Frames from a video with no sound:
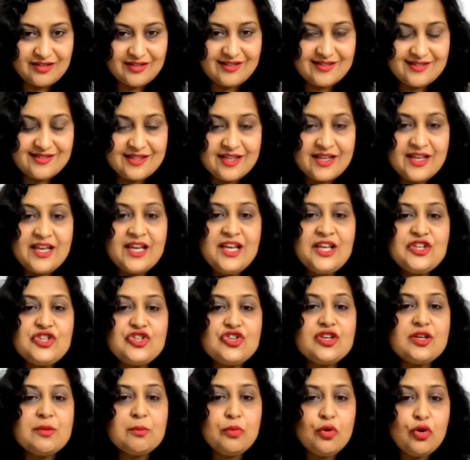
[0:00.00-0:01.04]
it is,
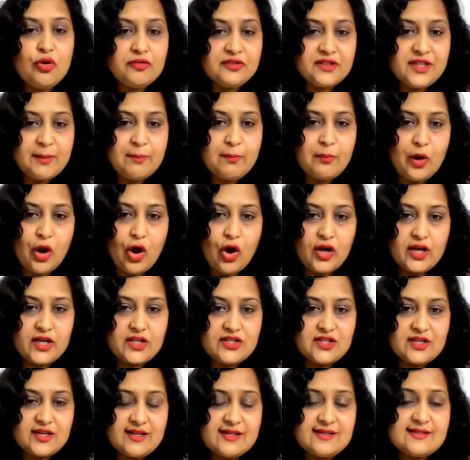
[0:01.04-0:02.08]
to remove the
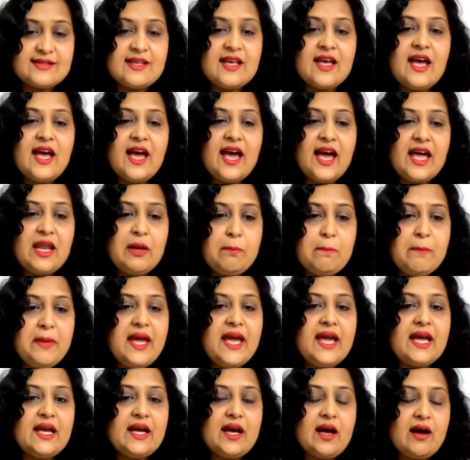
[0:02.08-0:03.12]
blockages and
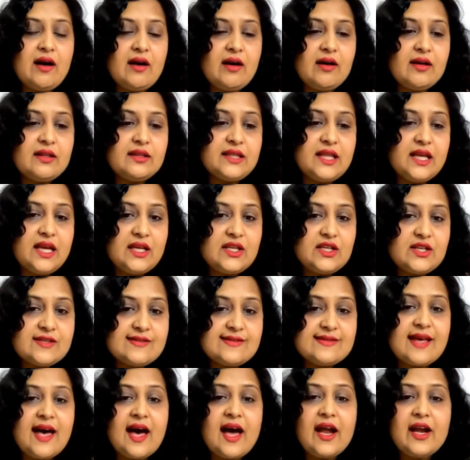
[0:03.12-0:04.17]
make the
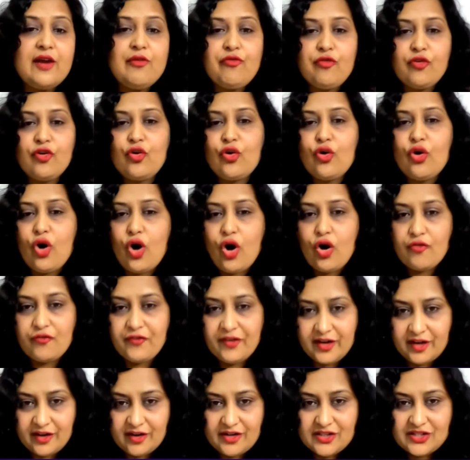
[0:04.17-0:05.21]
desired flow
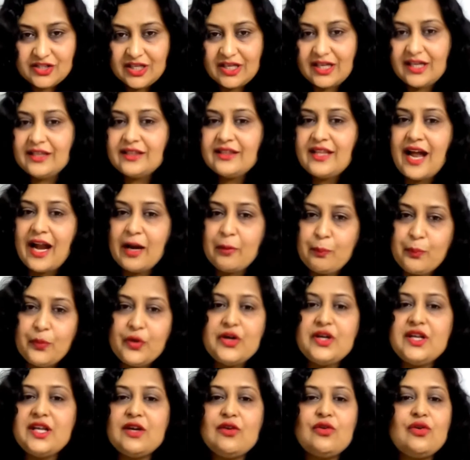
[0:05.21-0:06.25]
of energy in that
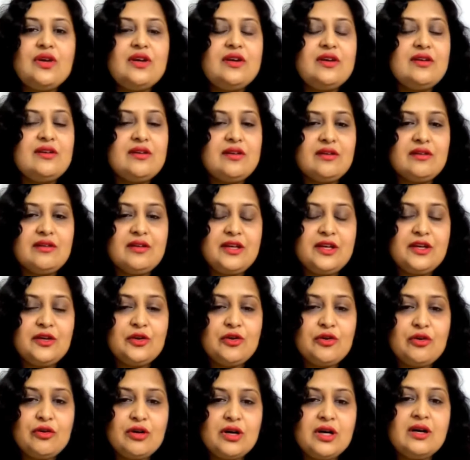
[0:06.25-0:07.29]
particular, you
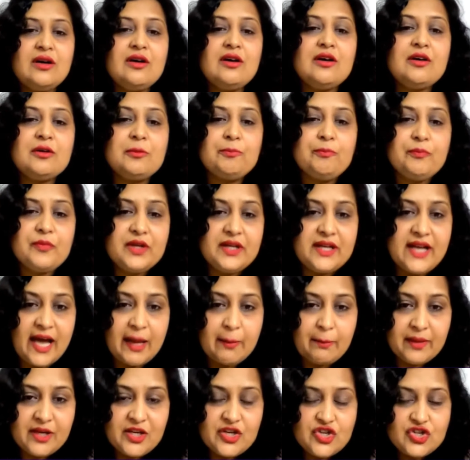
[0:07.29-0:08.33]
know, uh,
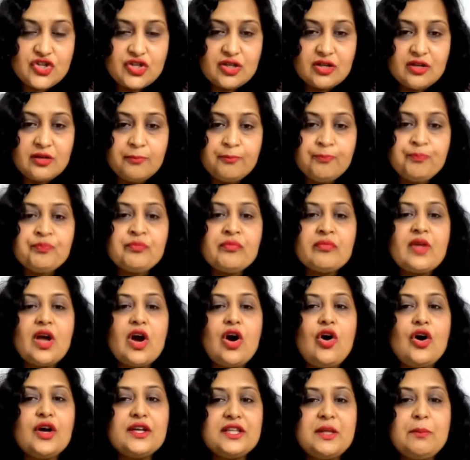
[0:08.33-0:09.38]
dimension
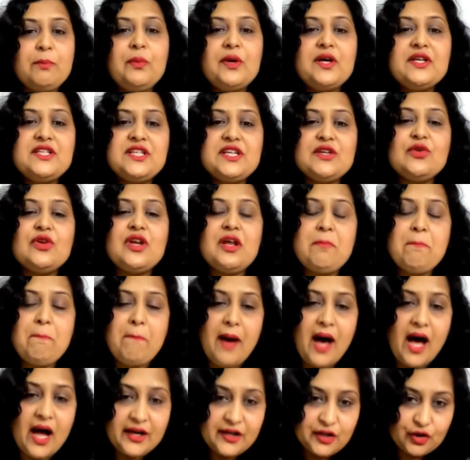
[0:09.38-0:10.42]
or the particular
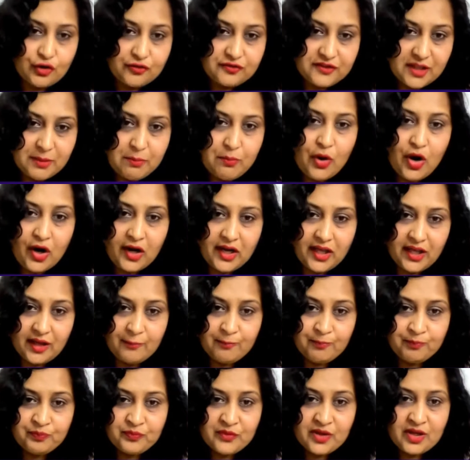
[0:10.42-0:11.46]
part of the body.